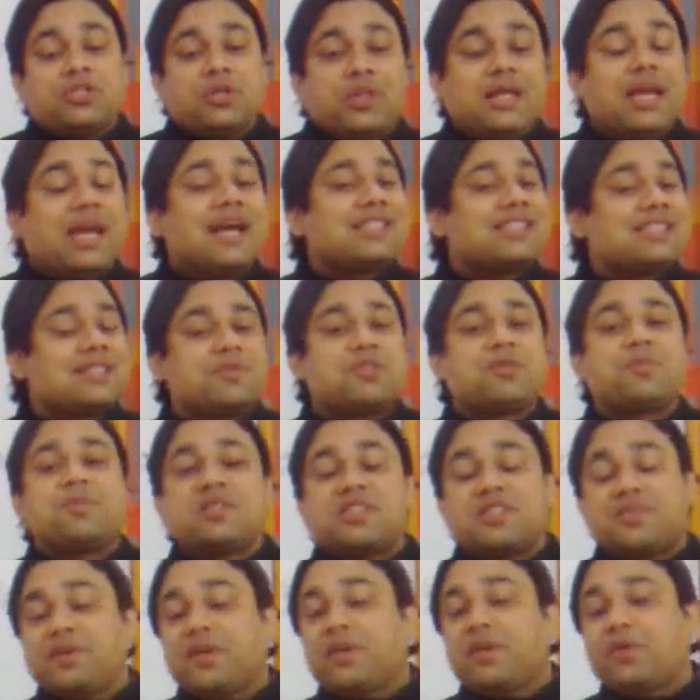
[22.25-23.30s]
So there are some
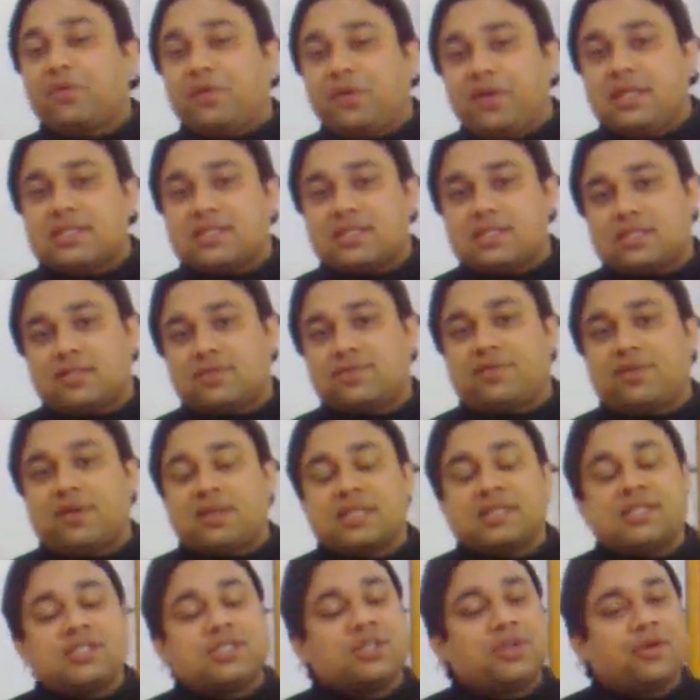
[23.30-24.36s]
specific reasons
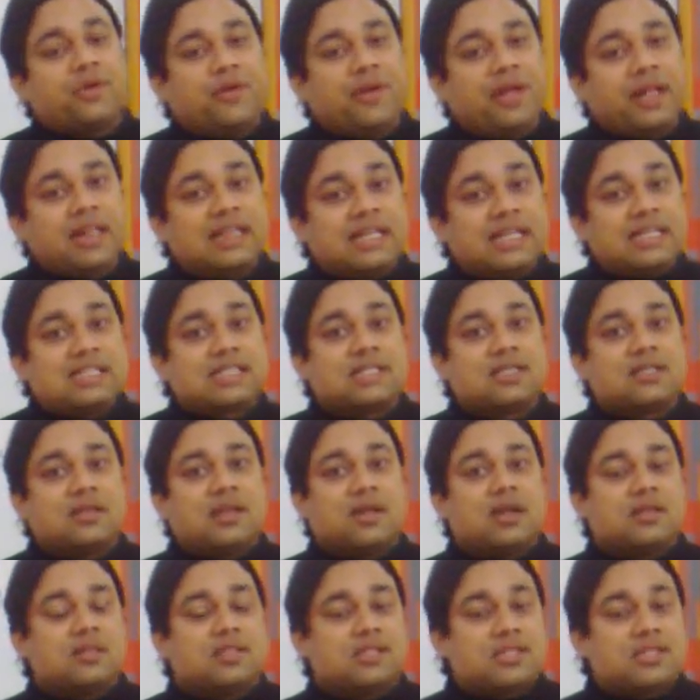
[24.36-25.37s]
for considering this